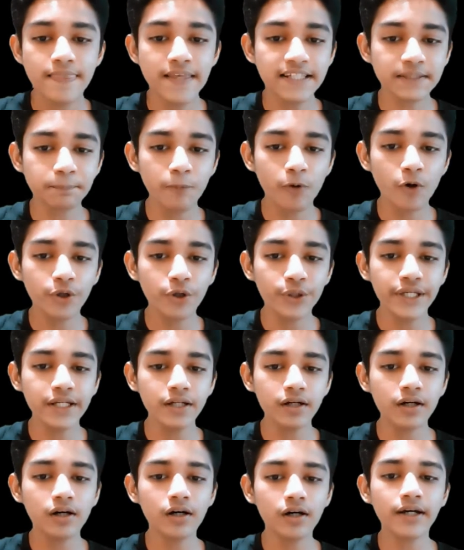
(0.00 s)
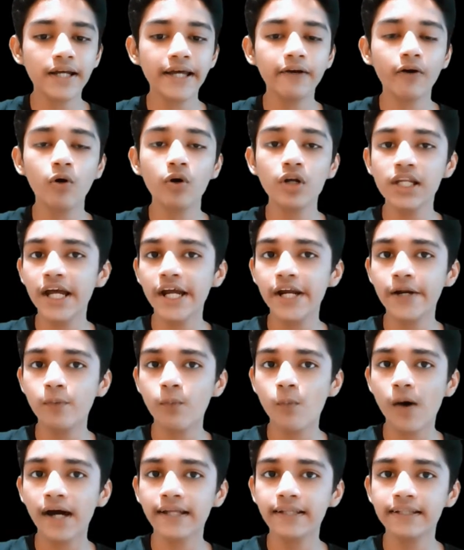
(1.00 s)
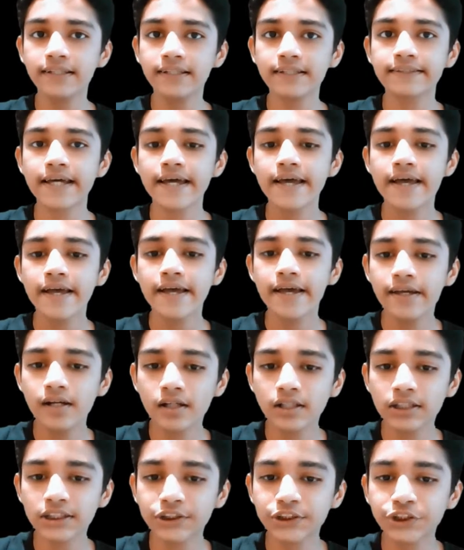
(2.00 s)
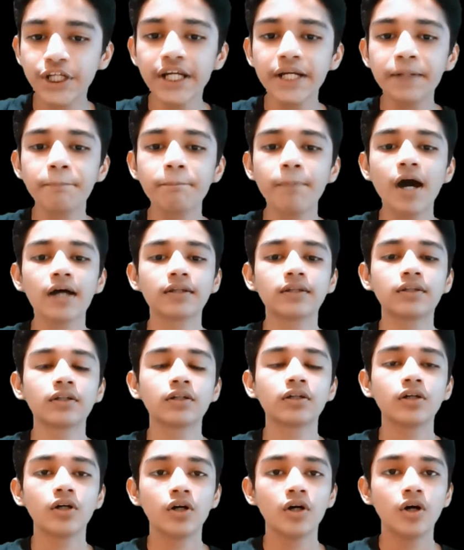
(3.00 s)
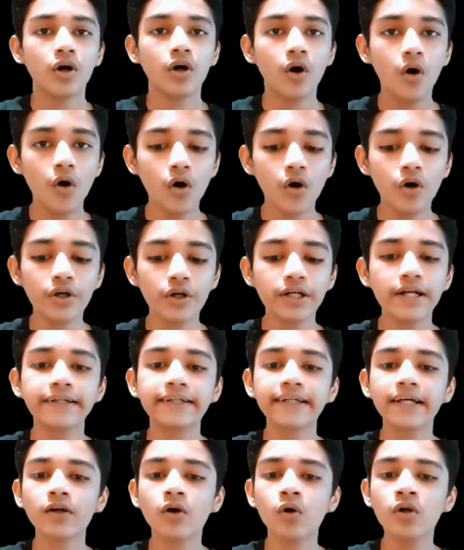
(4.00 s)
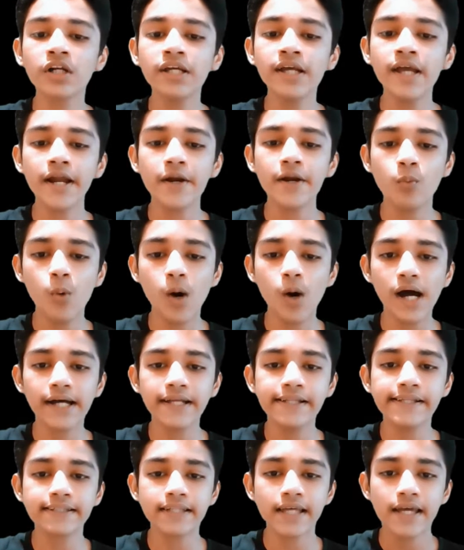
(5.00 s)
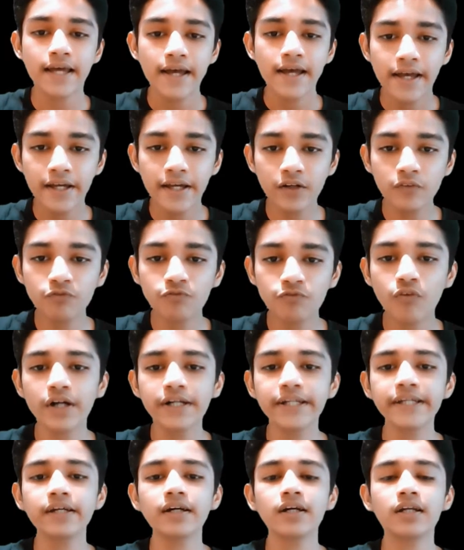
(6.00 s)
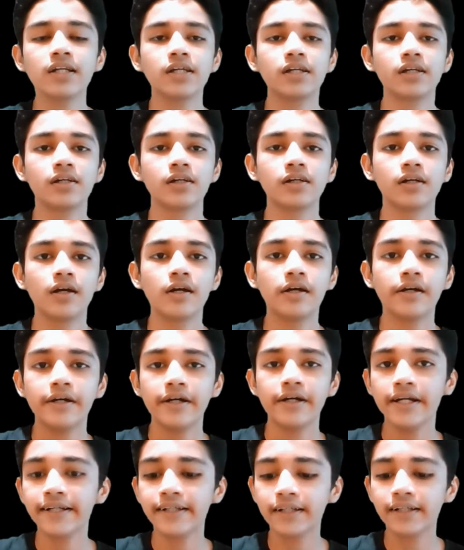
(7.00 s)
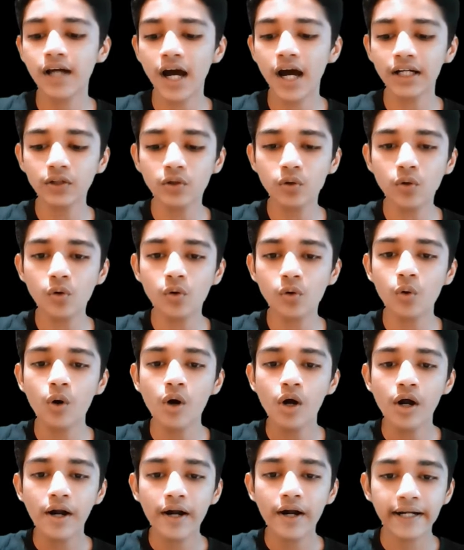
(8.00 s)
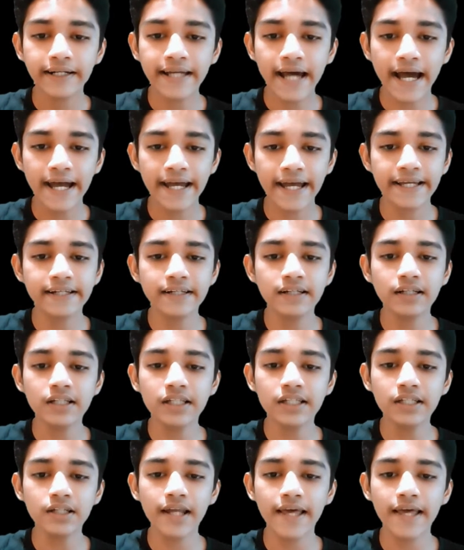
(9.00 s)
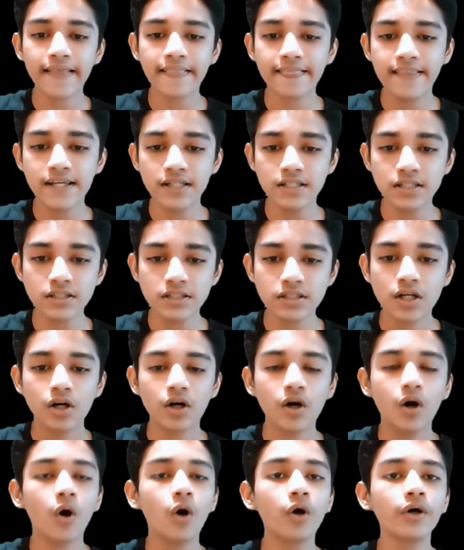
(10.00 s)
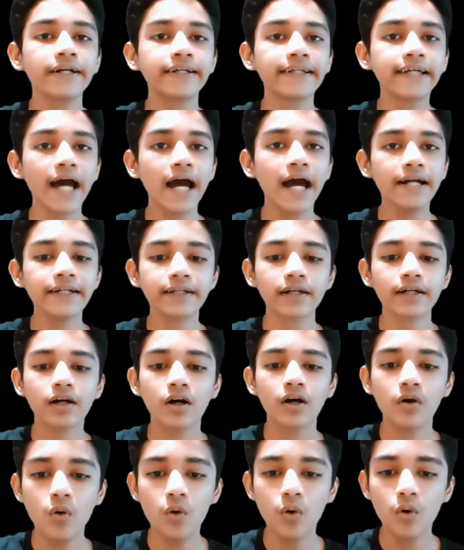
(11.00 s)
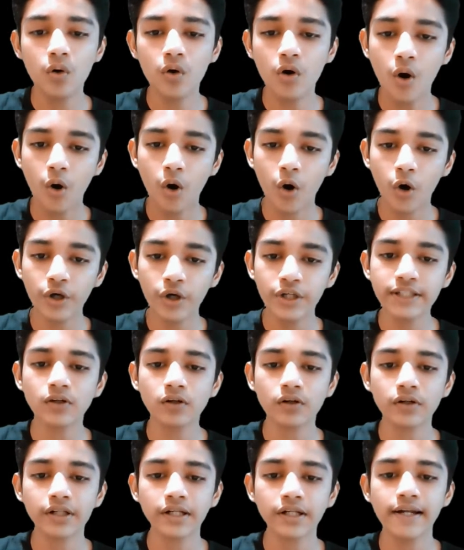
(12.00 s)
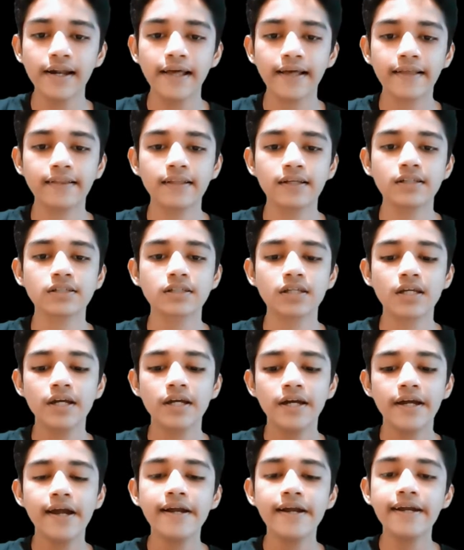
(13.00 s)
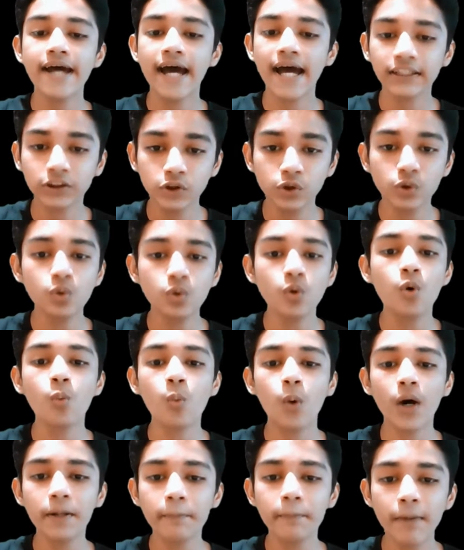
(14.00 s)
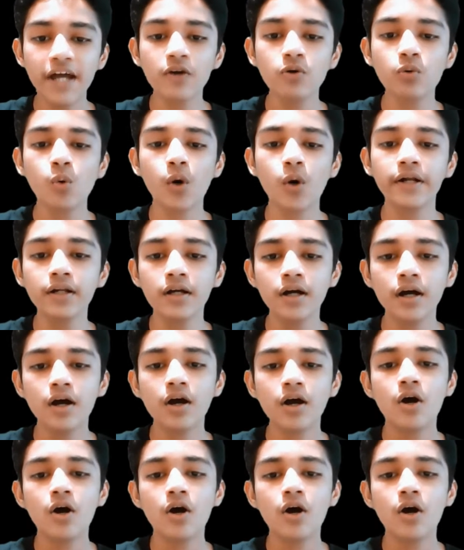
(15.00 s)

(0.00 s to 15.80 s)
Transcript: This pawn here can only advance in a straight path, or it can only advance in vertically. It can't go diagonally like this, or it can't go horizontally like this. It has to go one by one